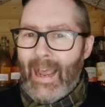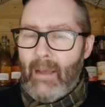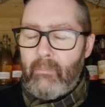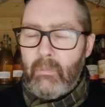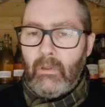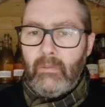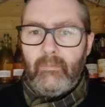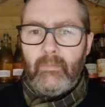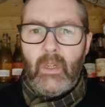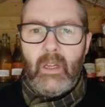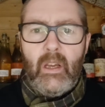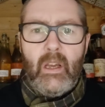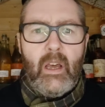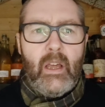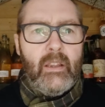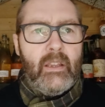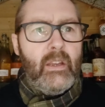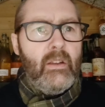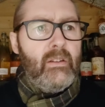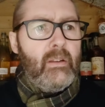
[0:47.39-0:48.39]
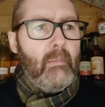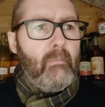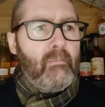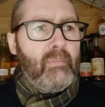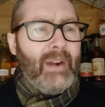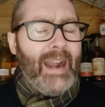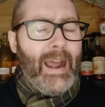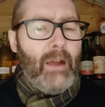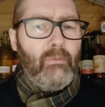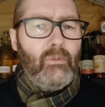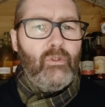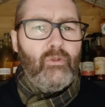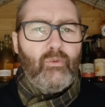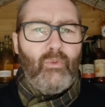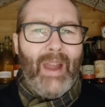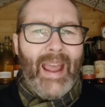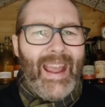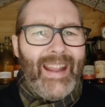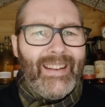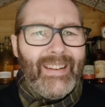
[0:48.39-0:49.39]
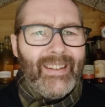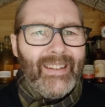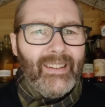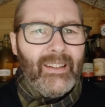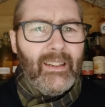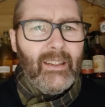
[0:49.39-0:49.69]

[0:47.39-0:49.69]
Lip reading: apple. They use a Brown's Red,